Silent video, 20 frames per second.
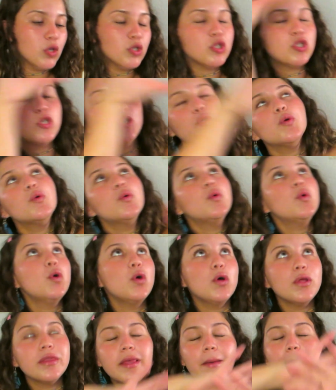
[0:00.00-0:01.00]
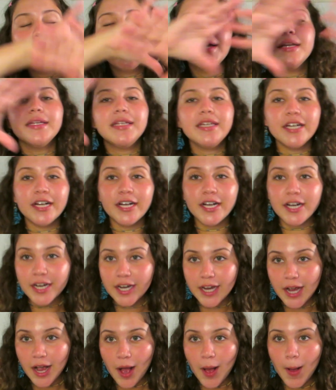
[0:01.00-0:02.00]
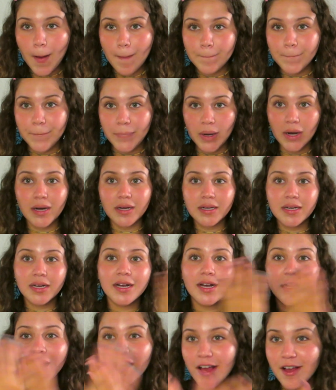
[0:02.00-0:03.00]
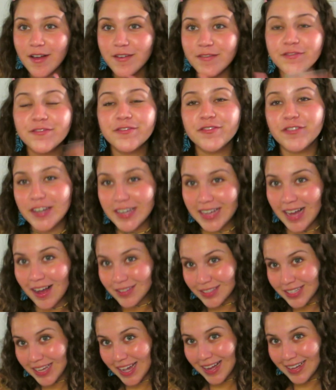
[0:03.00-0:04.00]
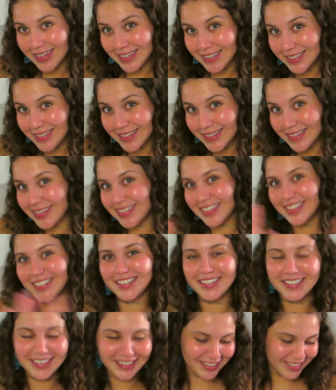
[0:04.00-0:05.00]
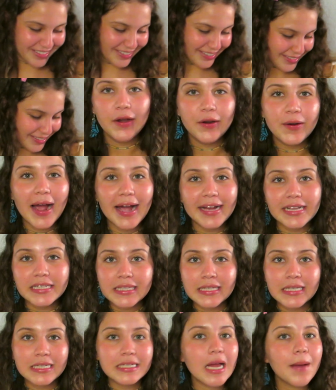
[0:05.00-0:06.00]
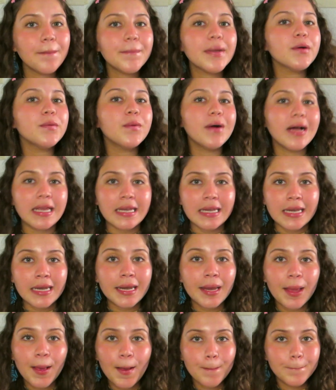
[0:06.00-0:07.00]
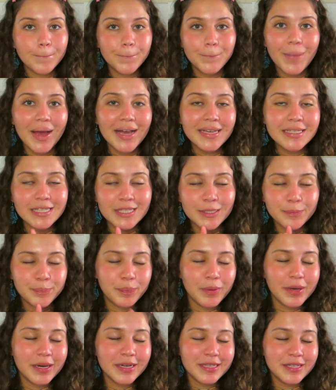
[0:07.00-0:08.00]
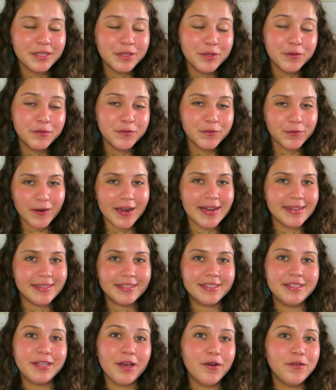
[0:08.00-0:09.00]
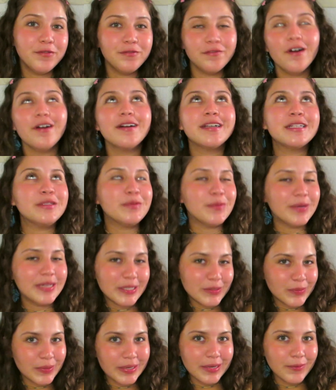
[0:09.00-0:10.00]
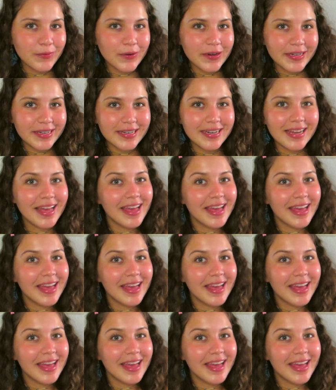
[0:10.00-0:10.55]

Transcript: to the mid-year book freakout tag. Alright, so number 1, best book you've read so far in 2021.